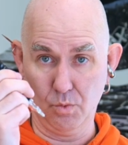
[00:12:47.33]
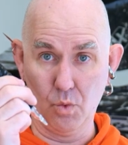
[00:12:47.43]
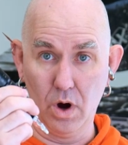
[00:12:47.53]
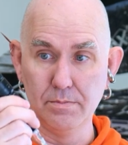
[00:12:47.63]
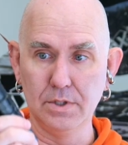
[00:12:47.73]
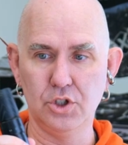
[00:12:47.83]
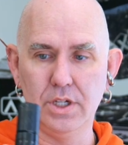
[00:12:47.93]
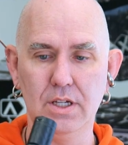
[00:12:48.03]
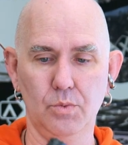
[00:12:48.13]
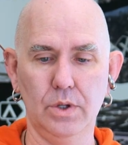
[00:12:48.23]
One
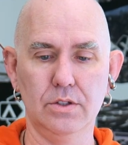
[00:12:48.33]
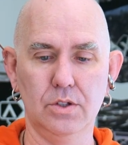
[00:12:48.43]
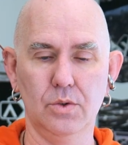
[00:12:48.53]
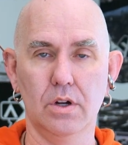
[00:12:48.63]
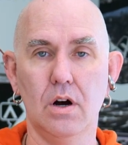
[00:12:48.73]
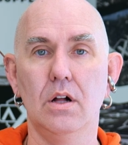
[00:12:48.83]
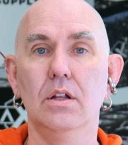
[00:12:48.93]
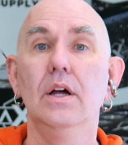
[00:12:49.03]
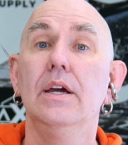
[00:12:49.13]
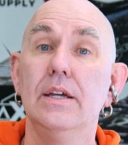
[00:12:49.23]
machine will do it
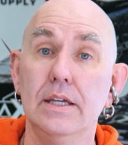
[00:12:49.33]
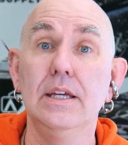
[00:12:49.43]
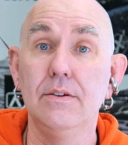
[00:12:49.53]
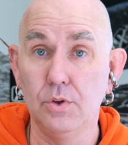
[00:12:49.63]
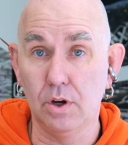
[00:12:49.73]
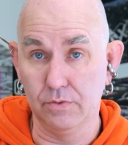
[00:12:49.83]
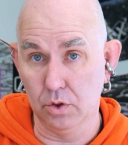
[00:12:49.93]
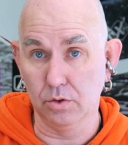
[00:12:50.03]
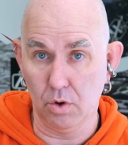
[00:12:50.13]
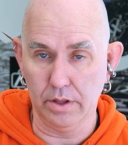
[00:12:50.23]
all if you have a
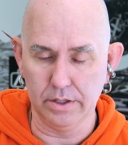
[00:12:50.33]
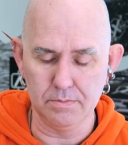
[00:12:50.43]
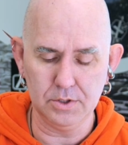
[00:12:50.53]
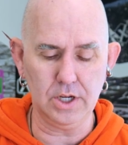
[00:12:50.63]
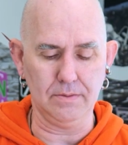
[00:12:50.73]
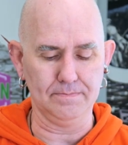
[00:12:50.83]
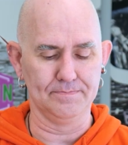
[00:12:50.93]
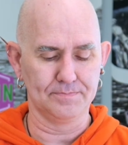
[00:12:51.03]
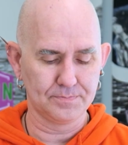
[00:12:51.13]
good quality machine.